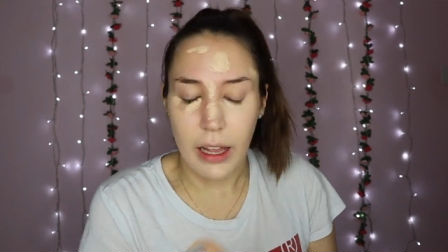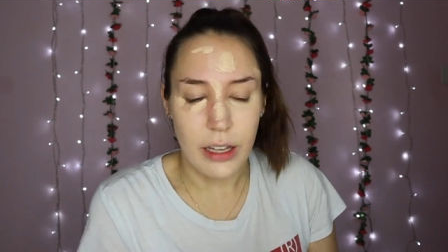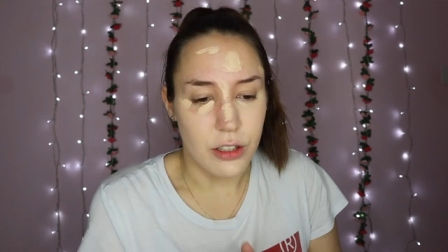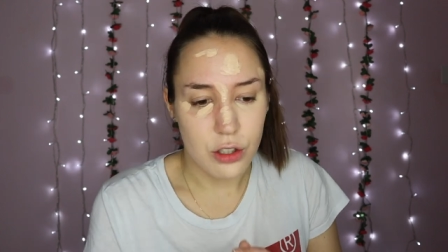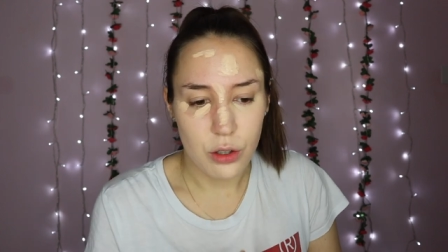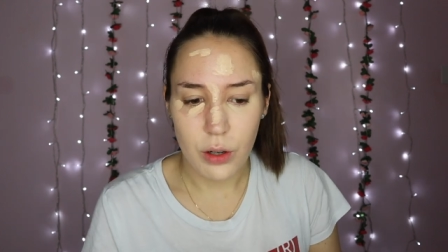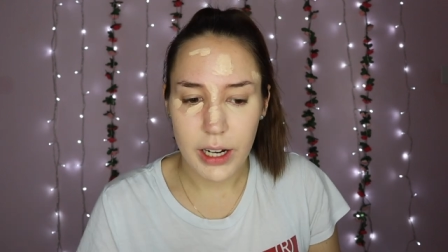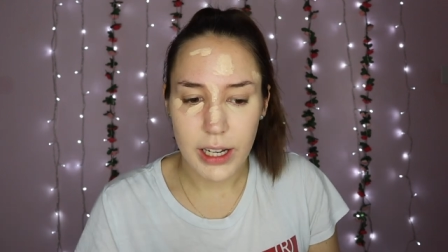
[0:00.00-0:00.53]

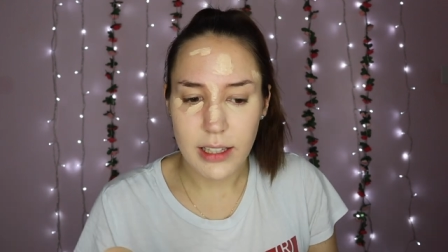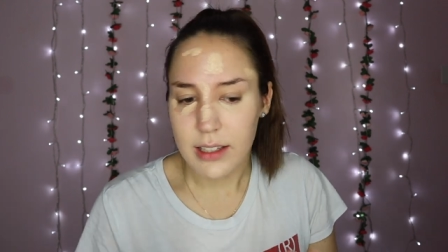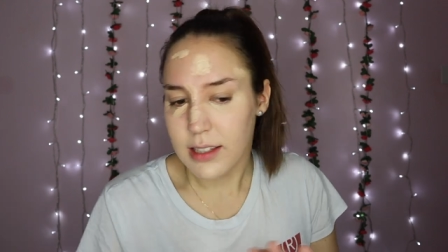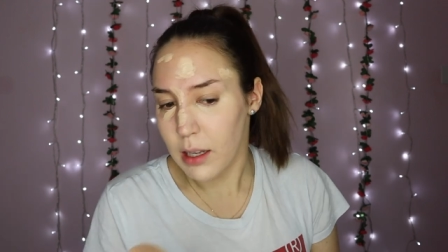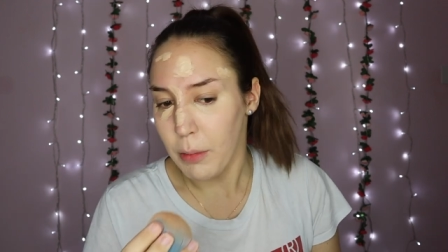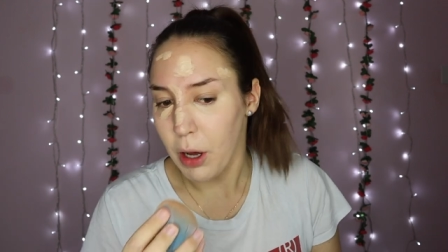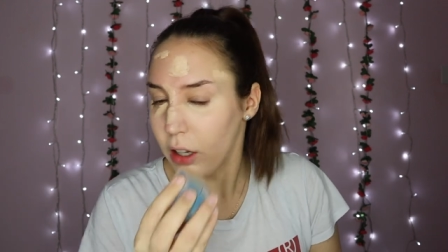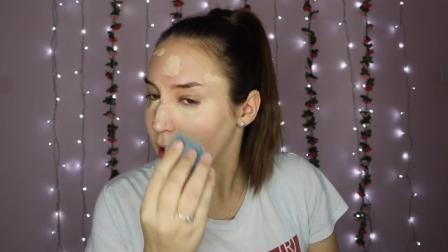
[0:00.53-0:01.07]
enjoying
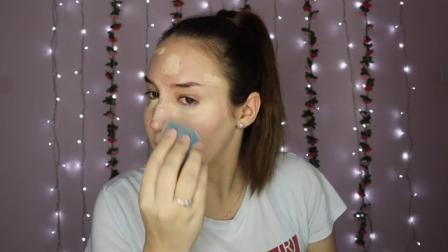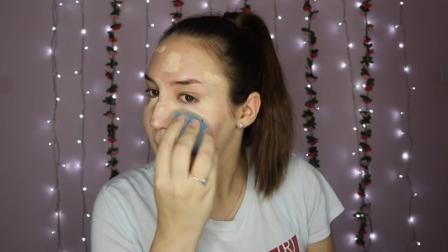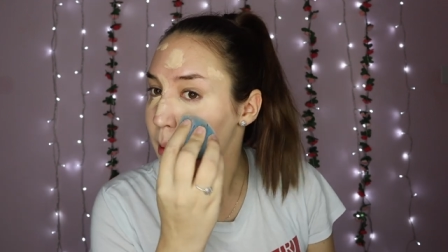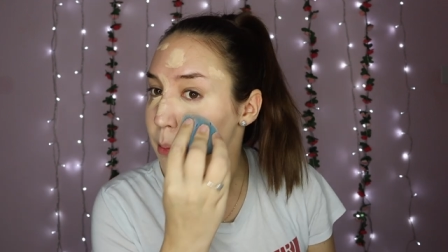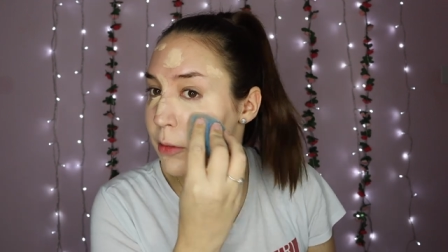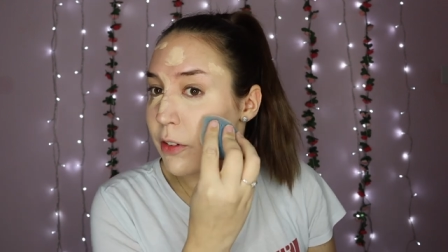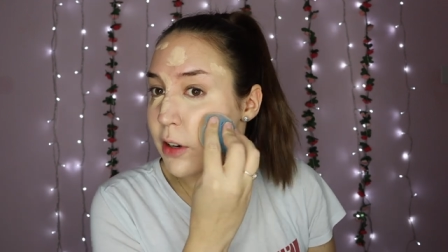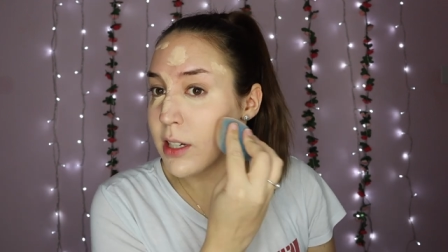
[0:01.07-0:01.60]
summer holiday
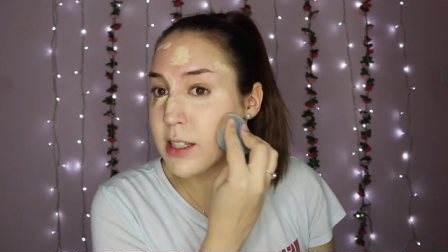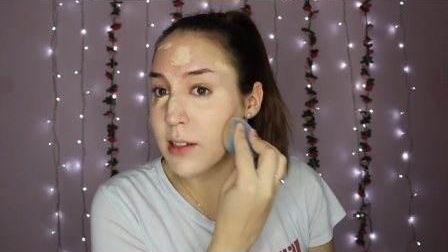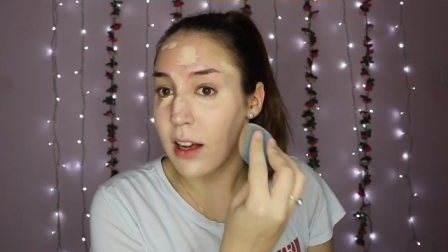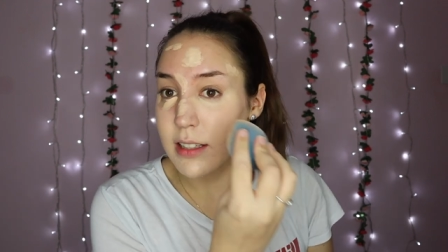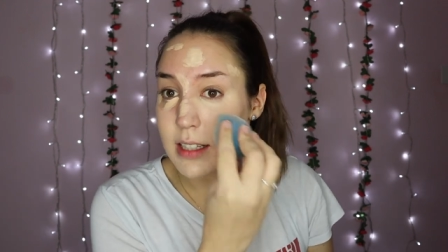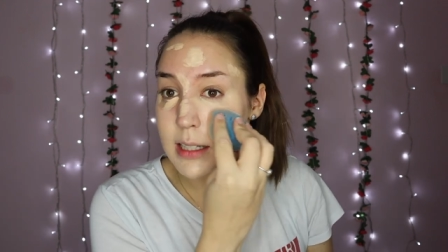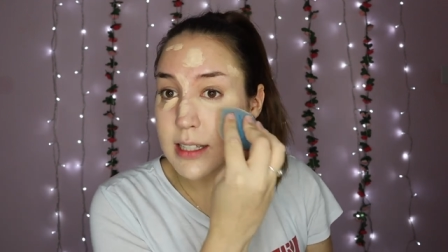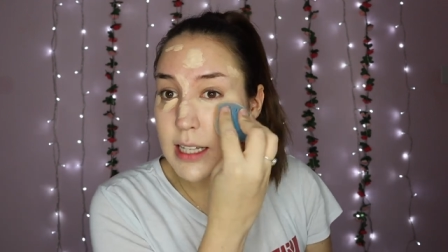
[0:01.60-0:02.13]
before I
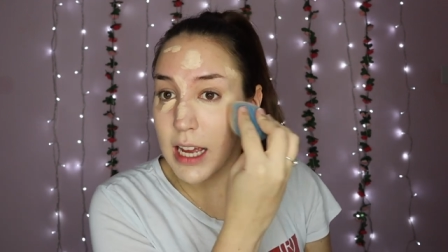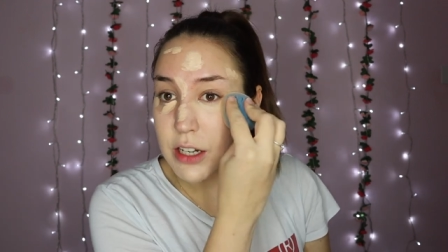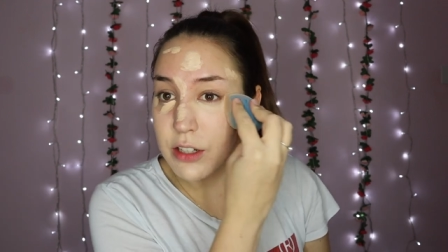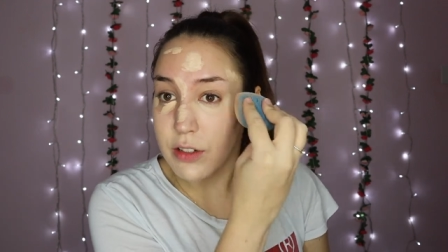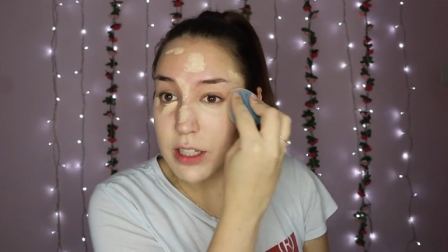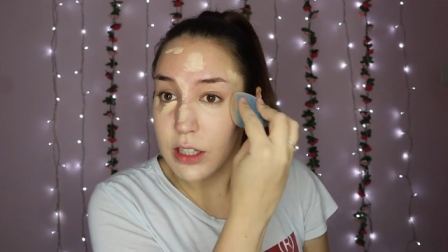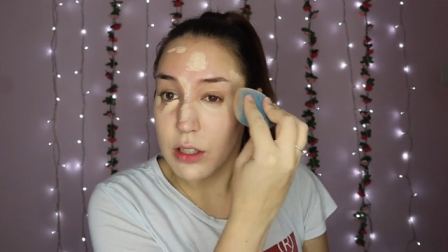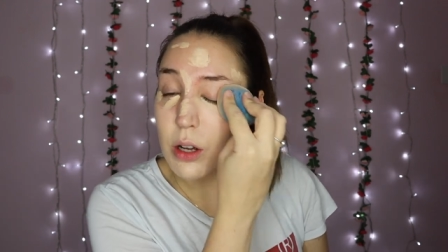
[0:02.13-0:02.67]
started
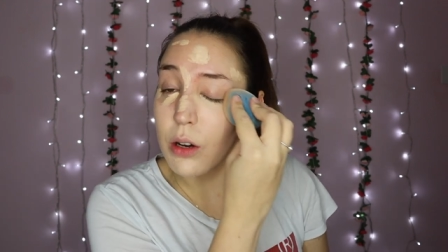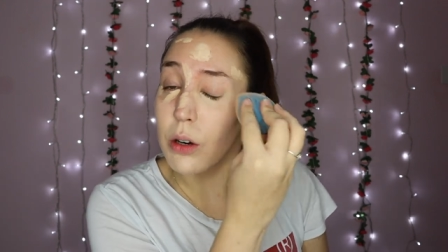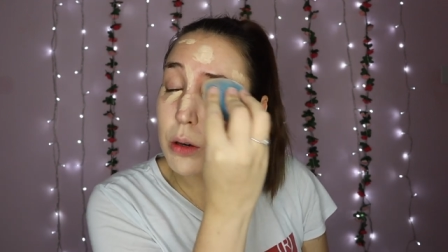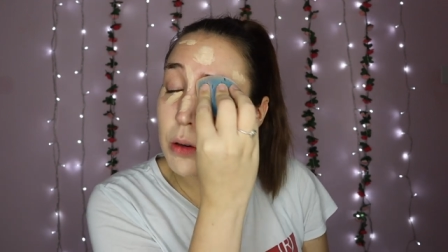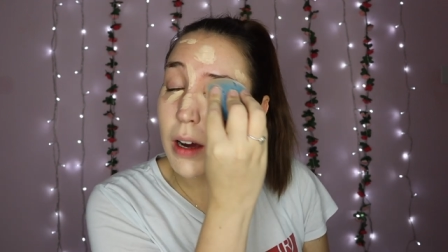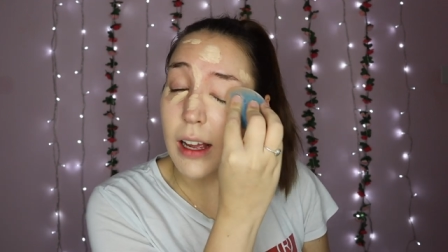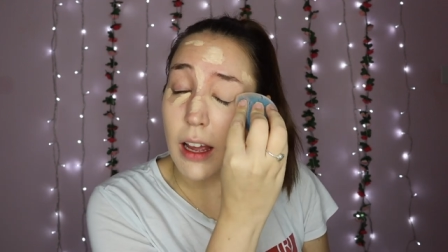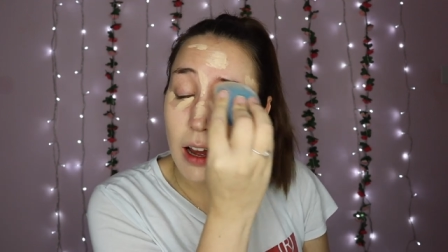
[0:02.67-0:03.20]
secondary
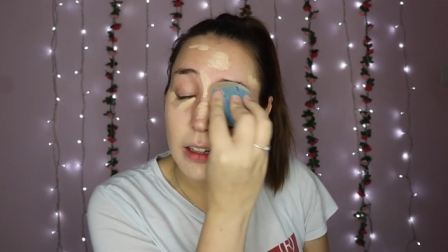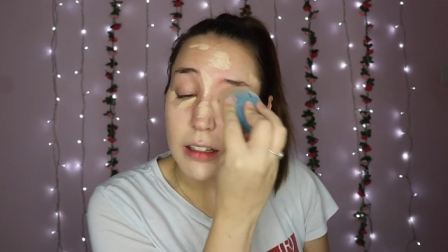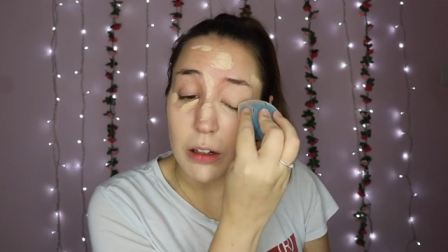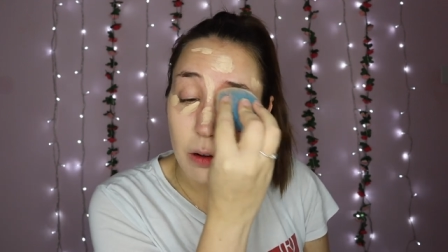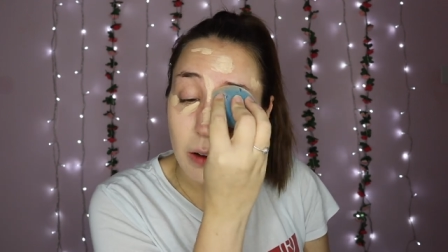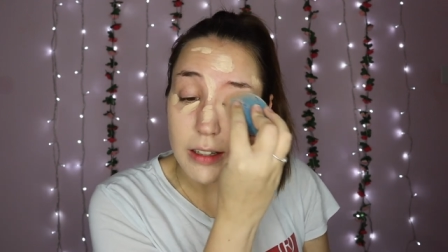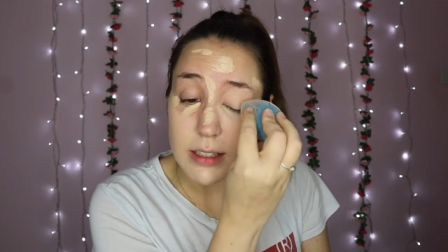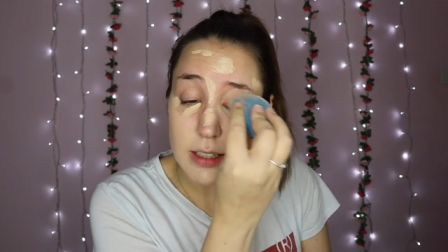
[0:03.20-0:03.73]
school and kind of
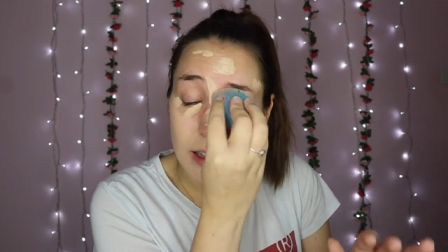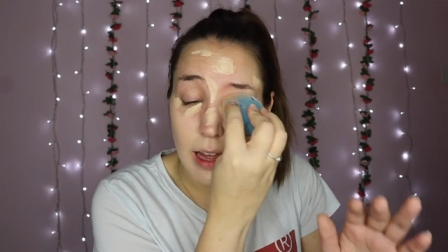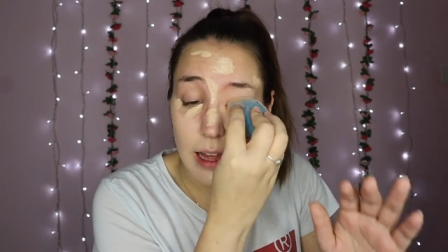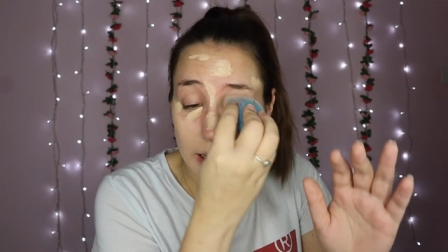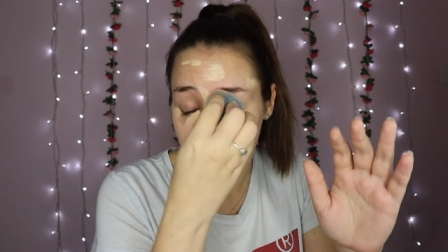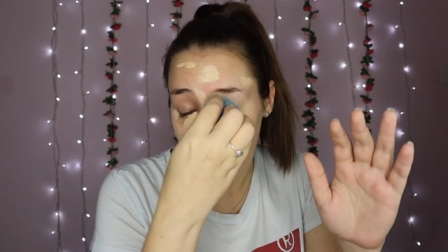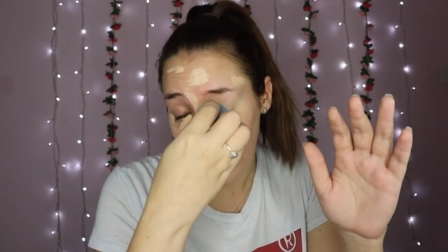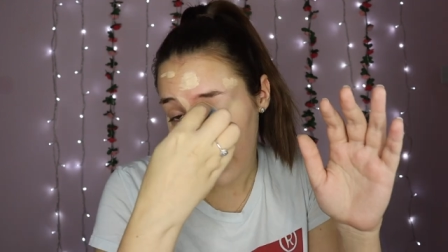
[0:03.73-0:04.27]
got into
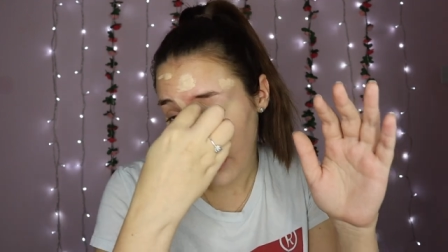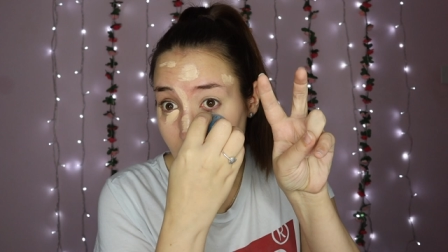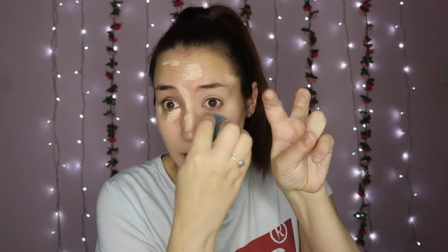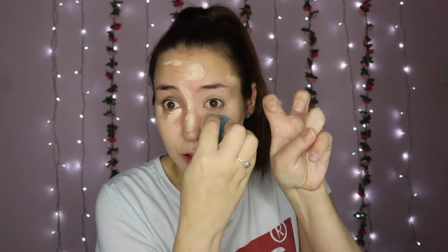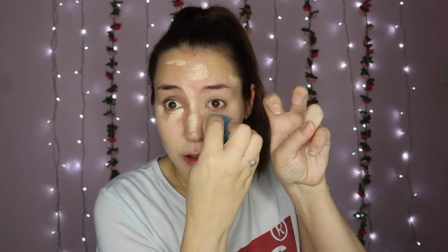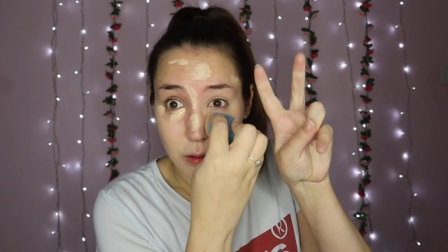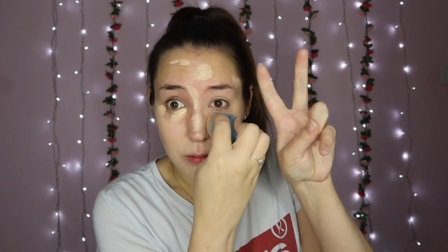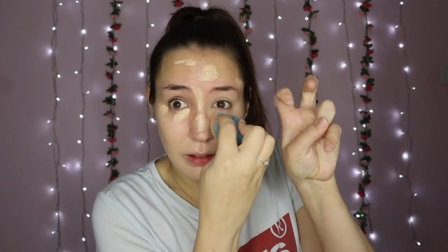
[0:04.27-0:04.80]
that like
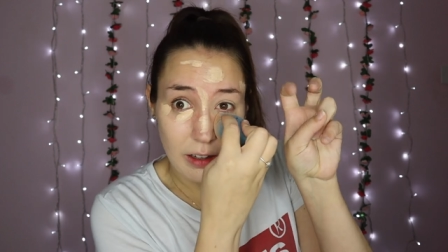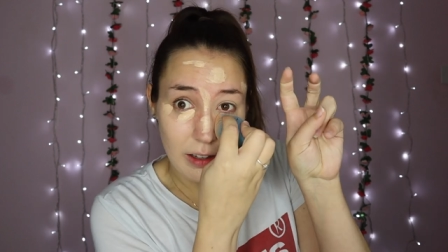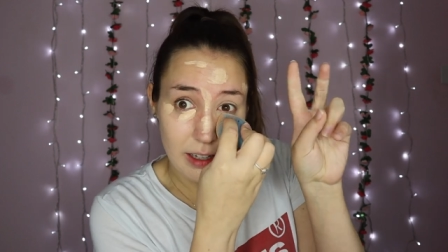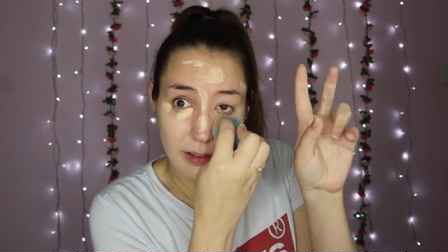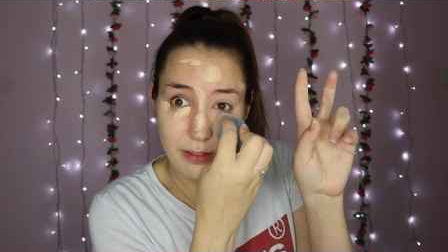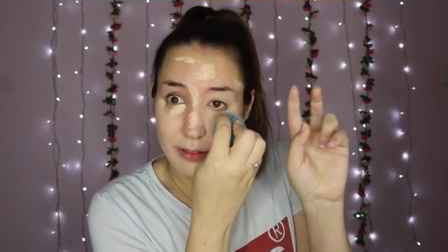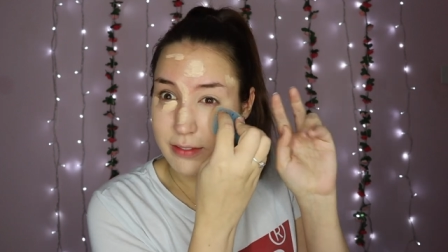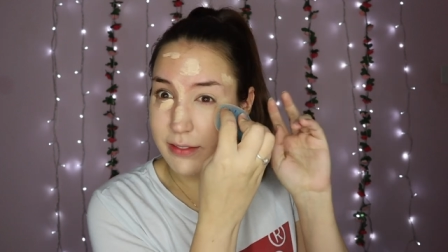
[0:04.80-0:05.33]
adult
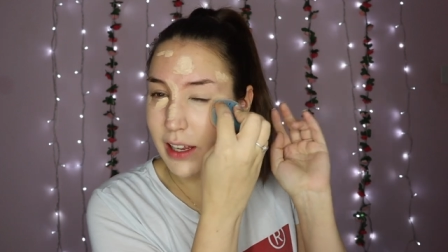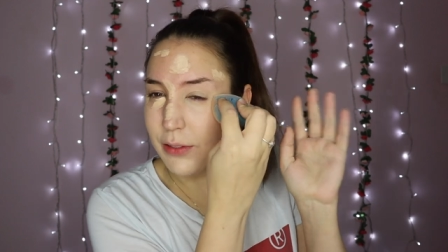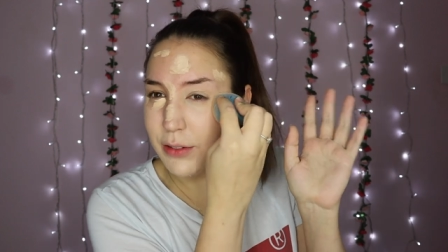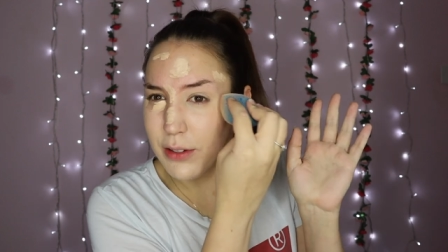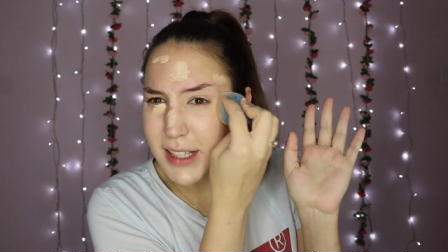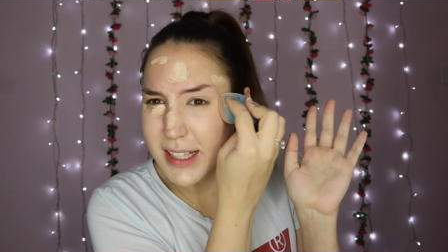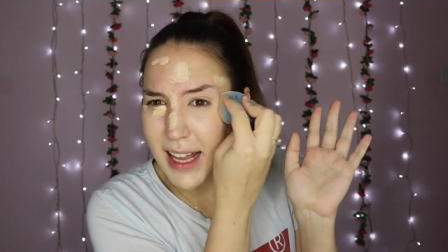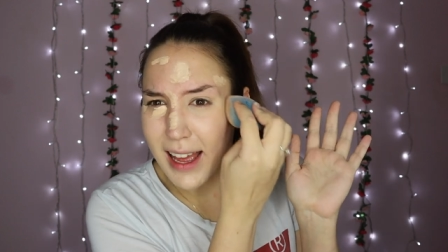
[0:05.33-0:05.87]
life, if
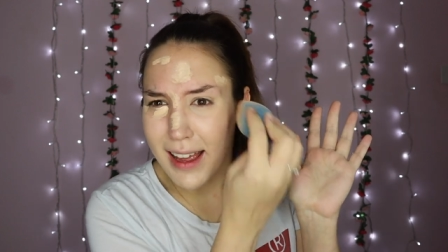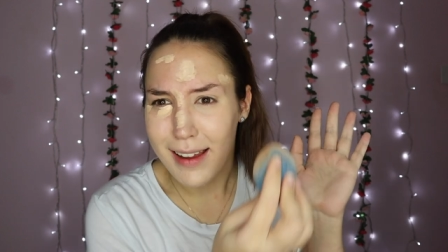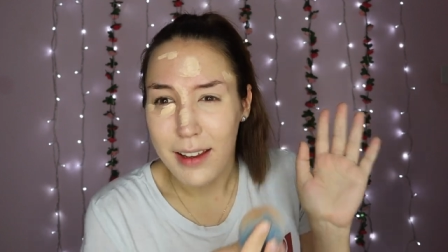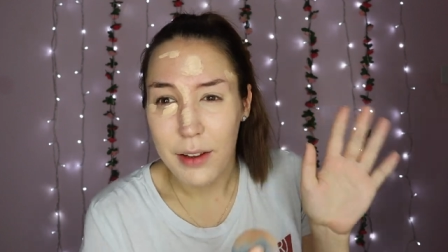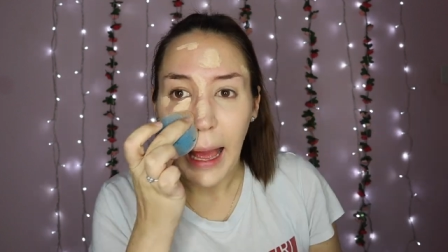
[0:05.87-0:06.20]
you say.